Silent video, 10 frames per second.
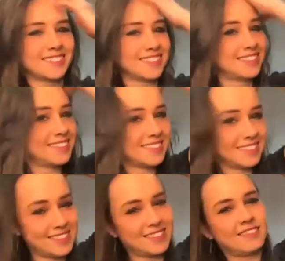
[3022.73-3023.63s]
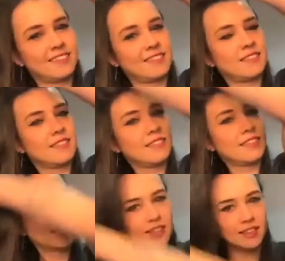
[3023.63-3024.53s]
Do you have friends come
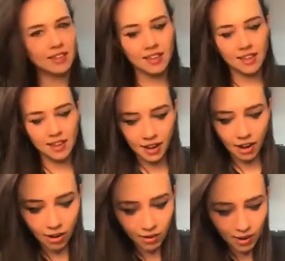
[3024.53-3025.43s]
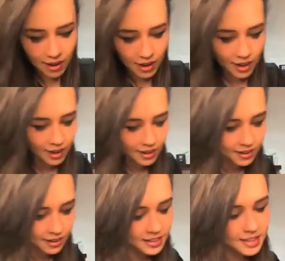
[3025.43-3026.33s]
over, or like, do you feel
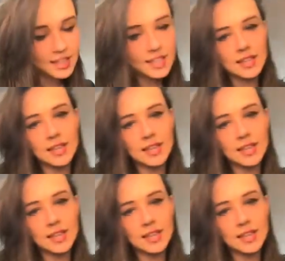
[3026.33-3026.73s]
lonely, or?